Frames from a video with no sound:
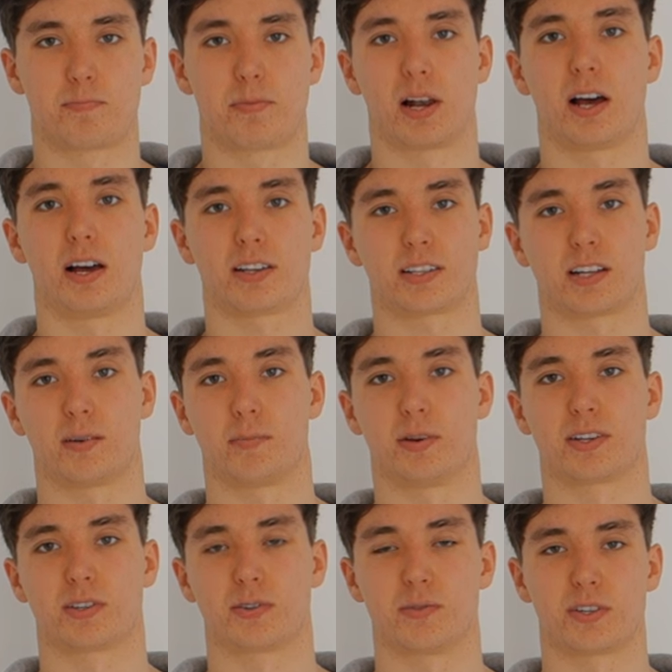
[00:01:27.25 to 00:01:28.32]
blast our
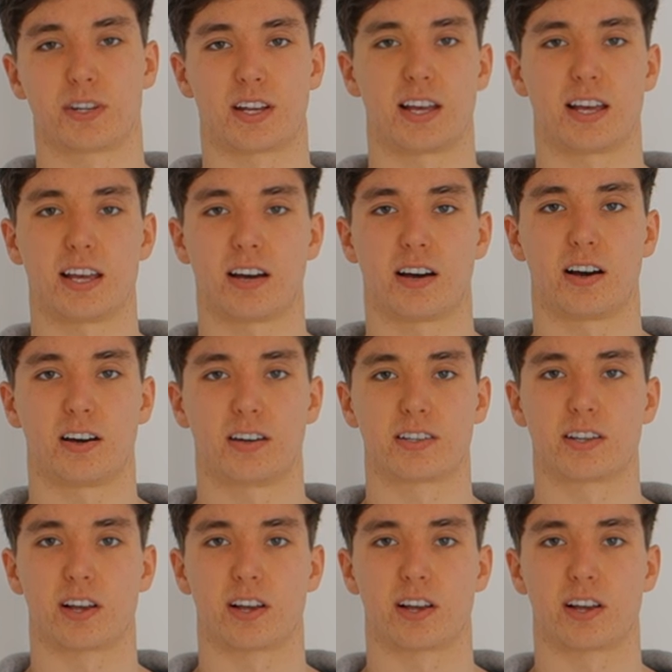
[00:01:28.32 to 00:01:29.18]
muscles and hit hard.